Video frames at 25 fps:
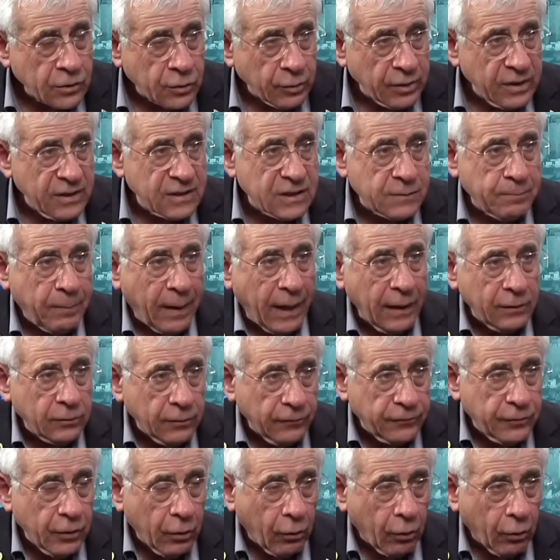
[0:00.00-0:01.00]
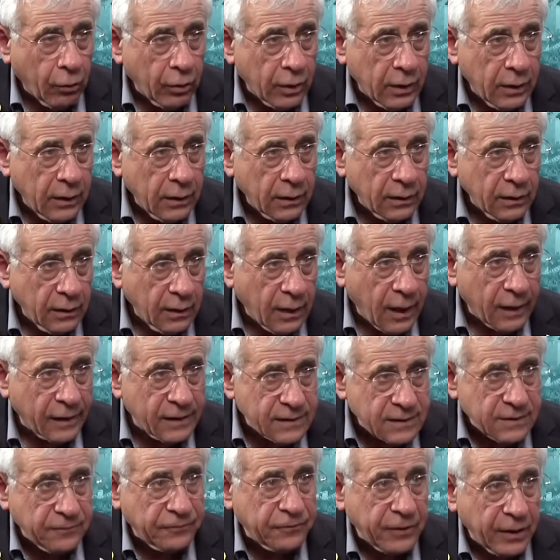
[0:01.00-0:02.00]
So in spite of the oil,
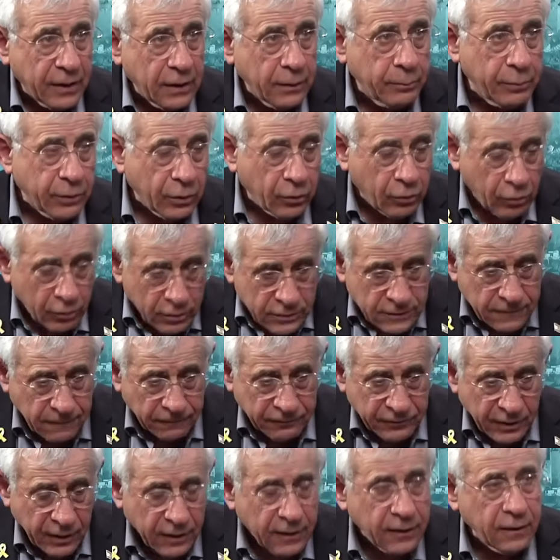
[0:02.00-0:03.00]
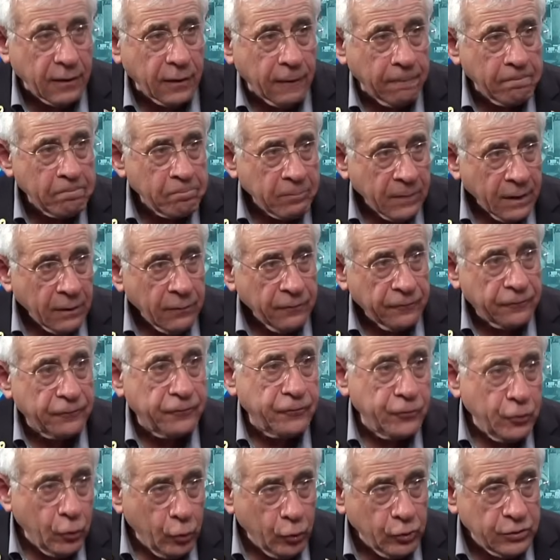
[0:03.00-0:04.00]
Iraq is a failure because of the inner
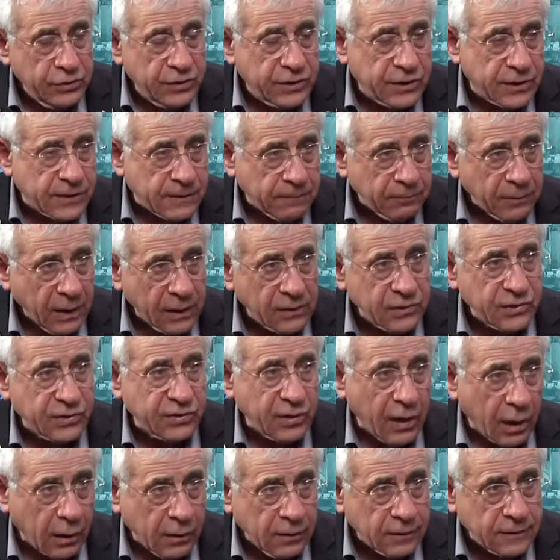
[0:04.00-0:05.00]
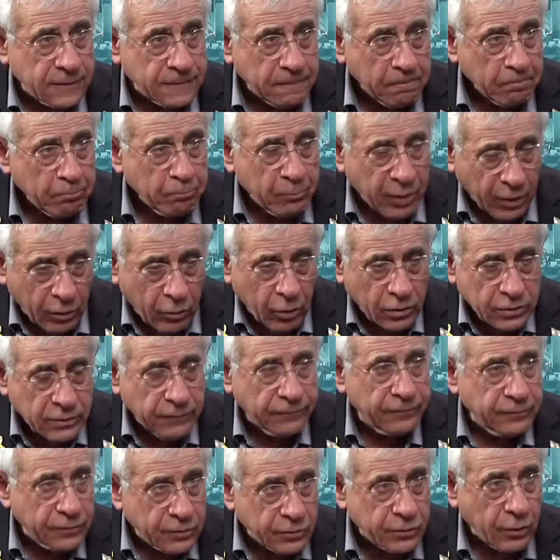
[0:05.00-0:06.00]
feuds and struggles,
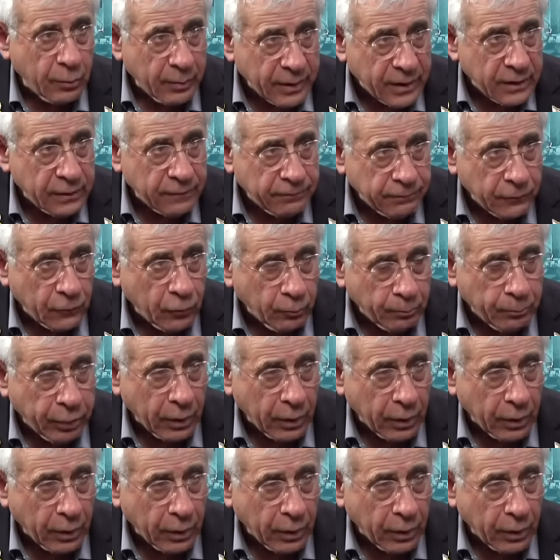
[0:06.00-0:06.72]
because of so many